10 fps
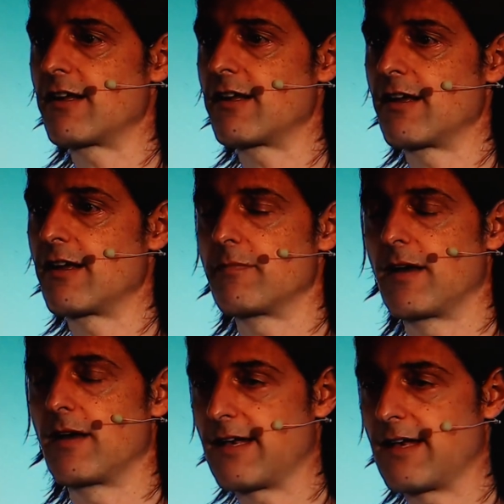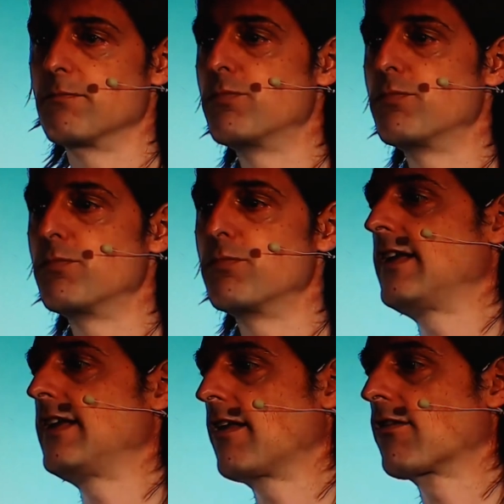him, and Putin
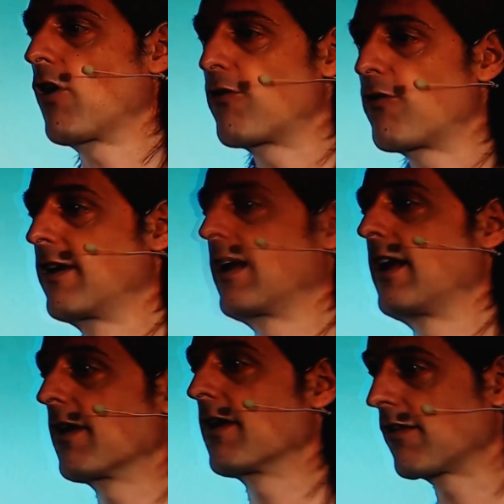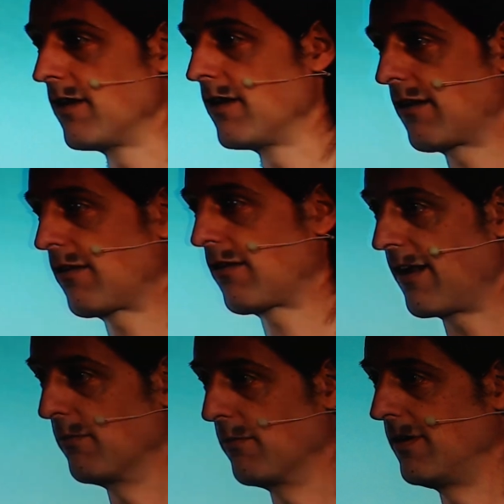is offering him
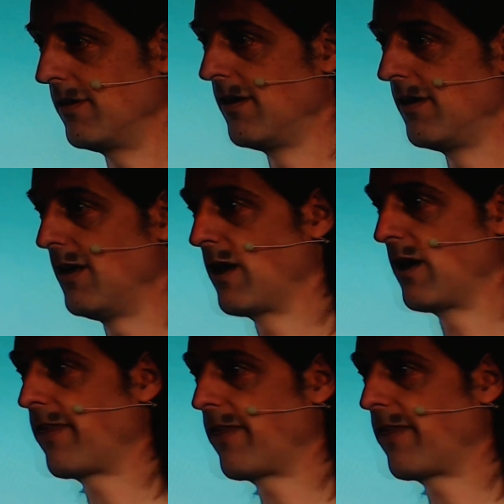asylum. I think,